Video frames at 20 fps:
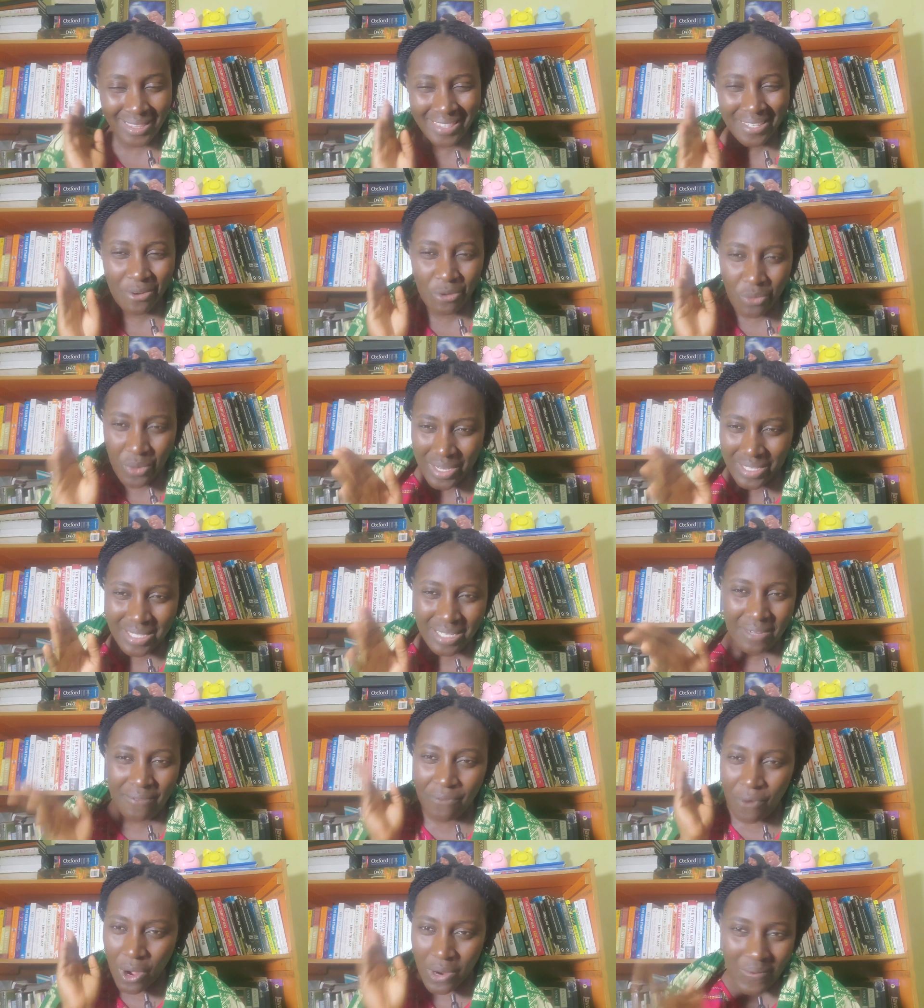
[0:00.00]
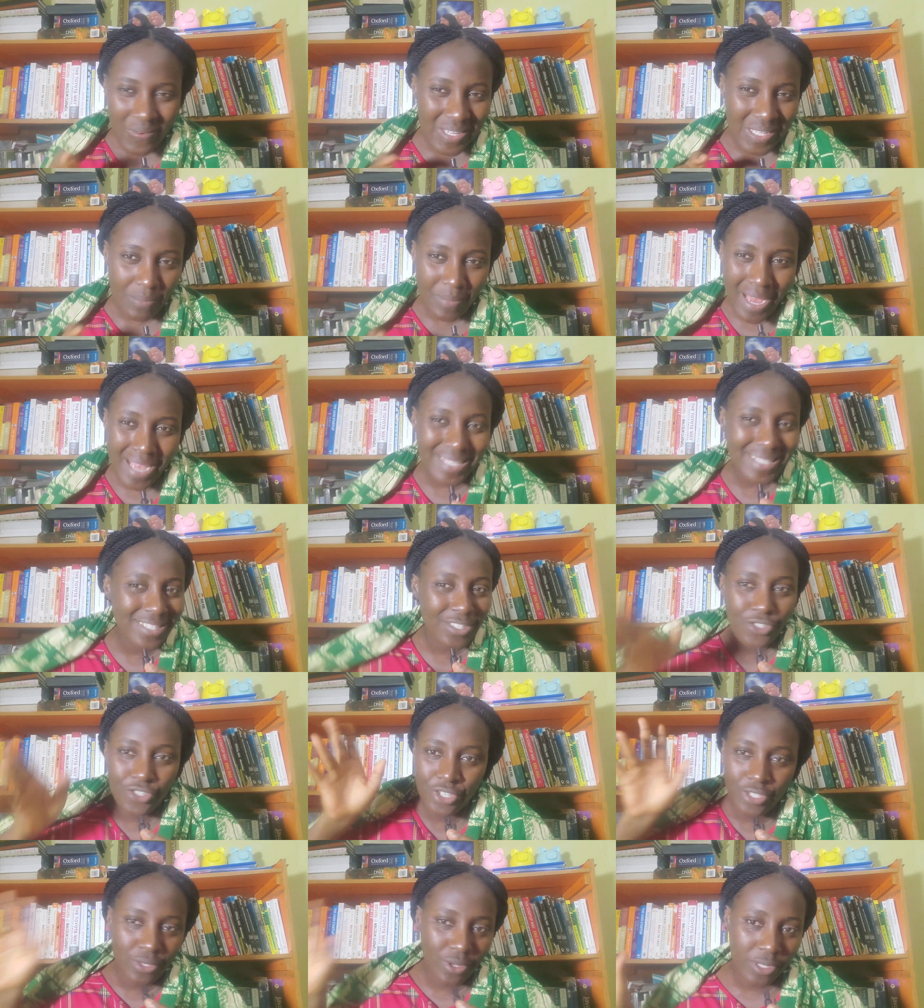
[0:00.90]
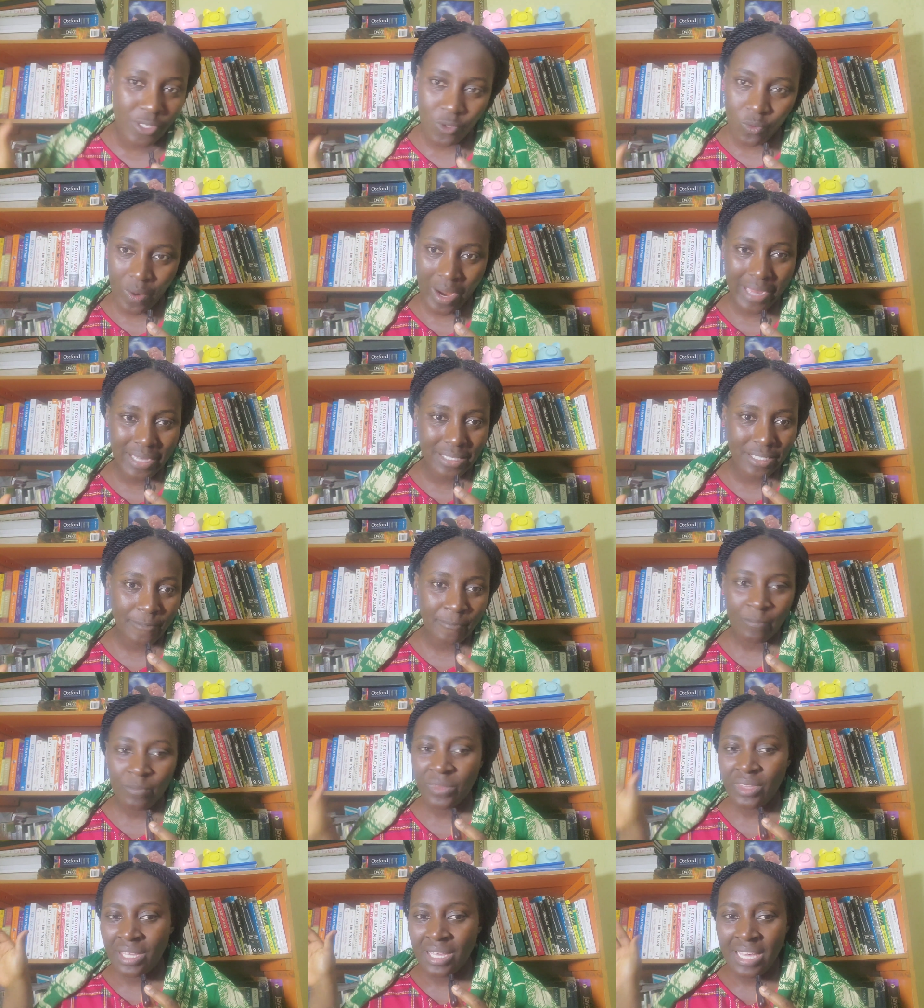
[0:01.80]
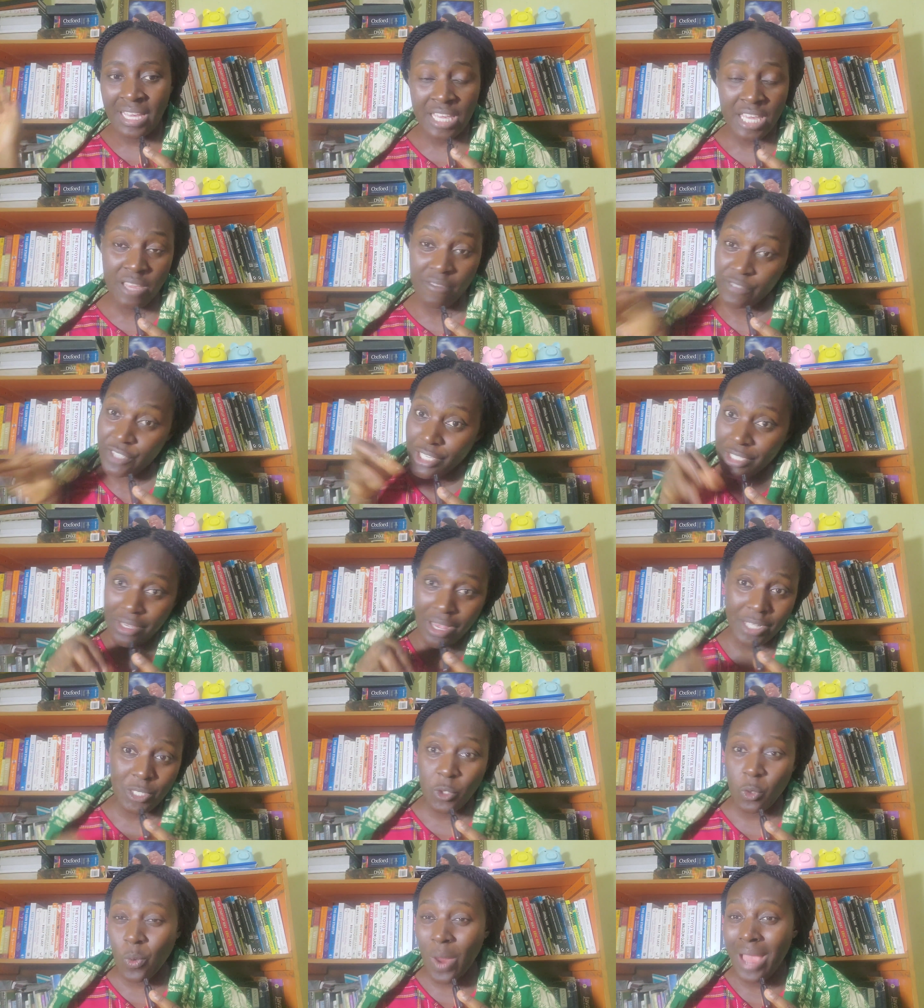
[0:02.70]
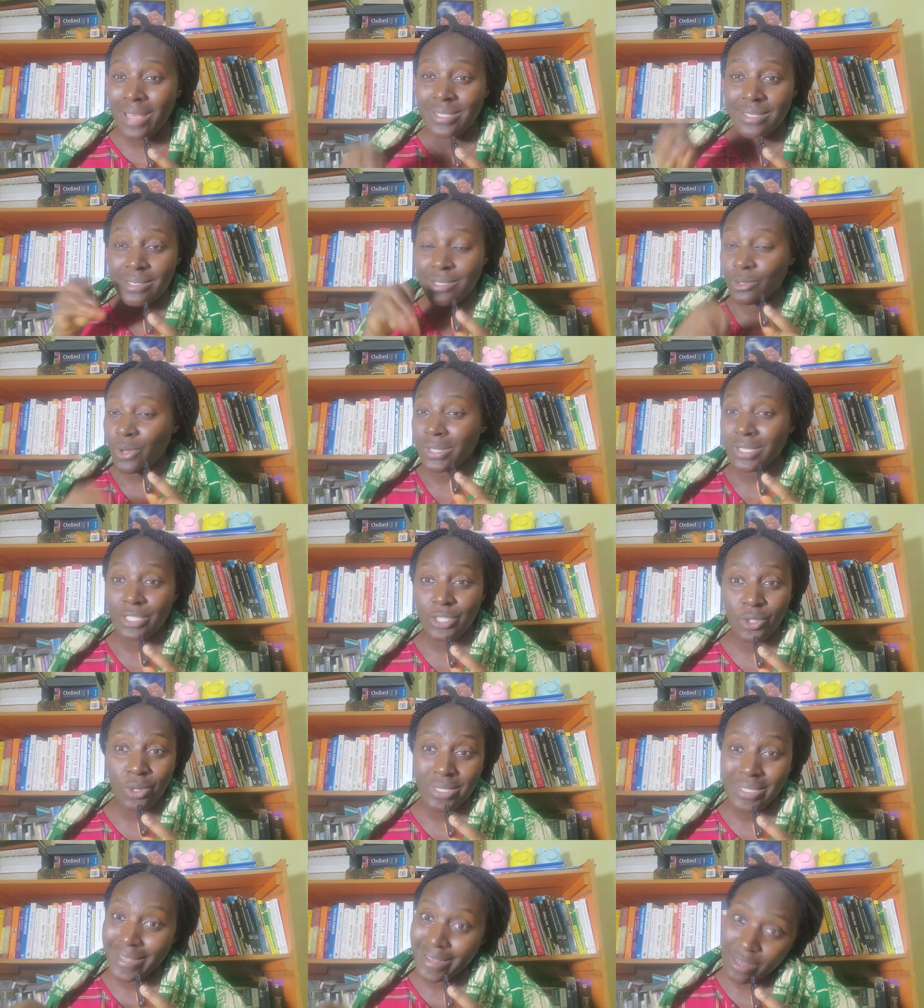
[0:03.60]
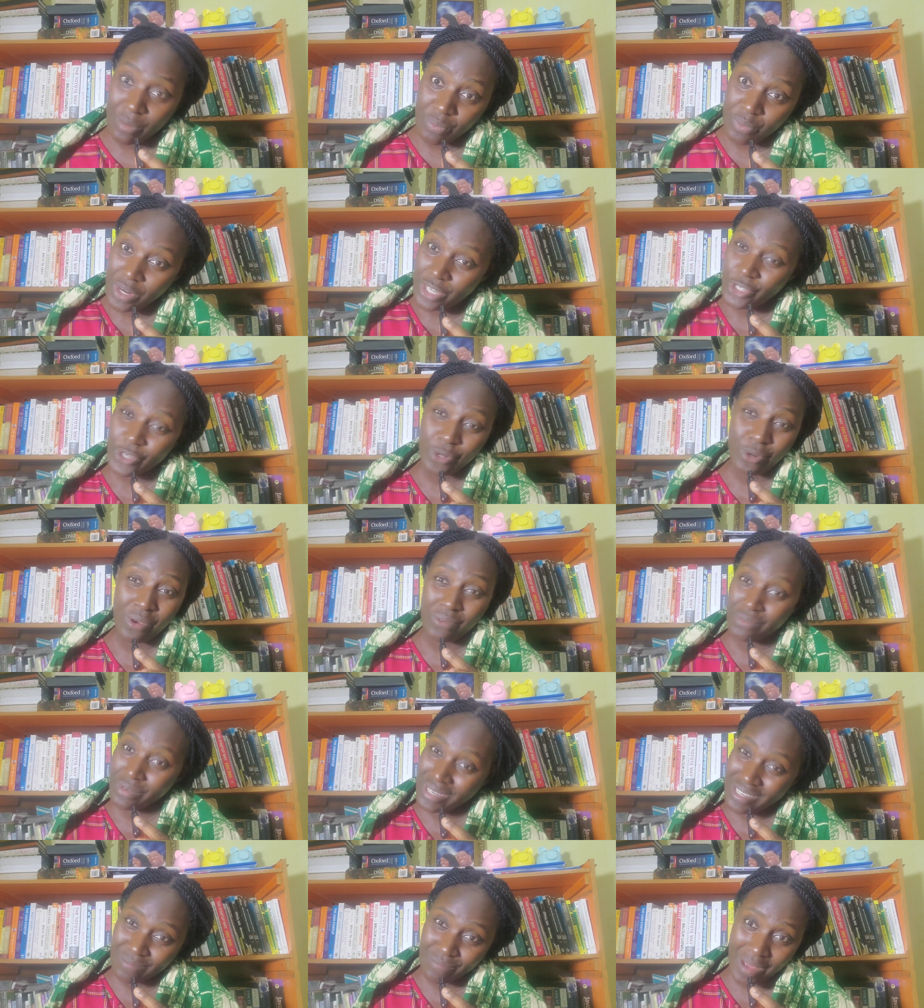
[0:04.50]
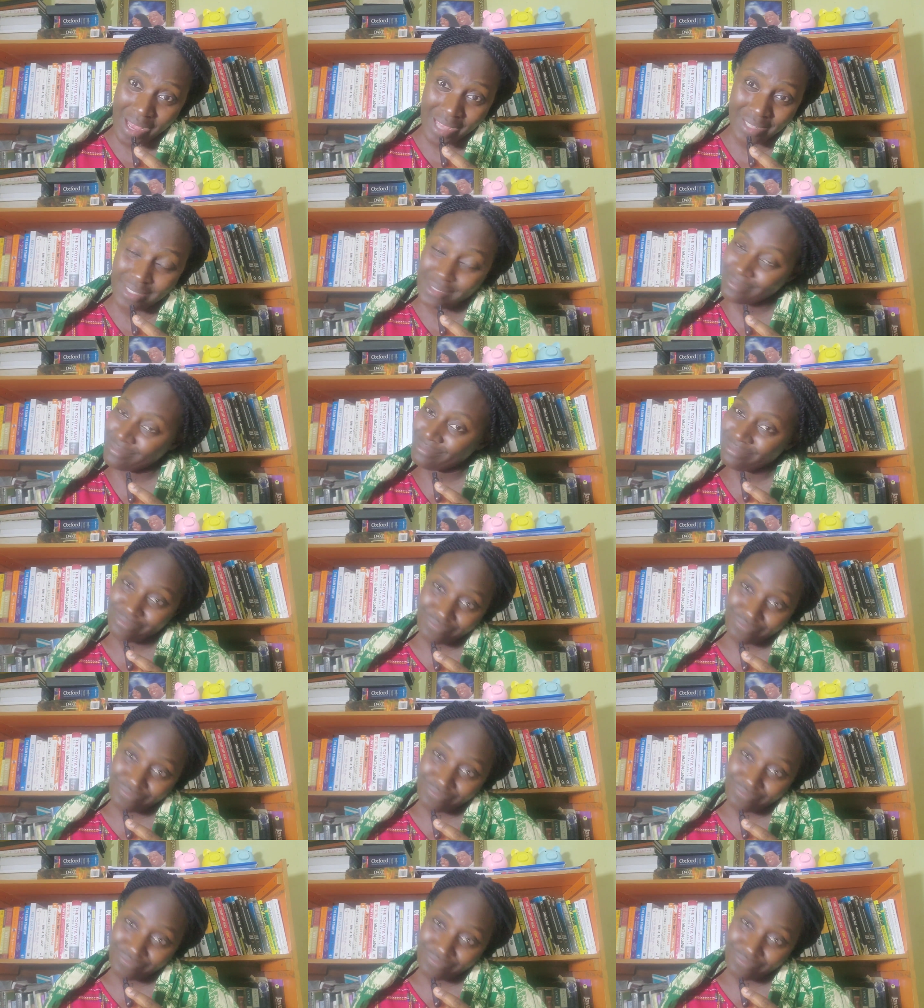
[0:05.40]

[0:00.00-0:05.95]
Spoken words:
The reason for Christmas is Jesus Christ. If Jesus Christ is not in your celebration of Christmas,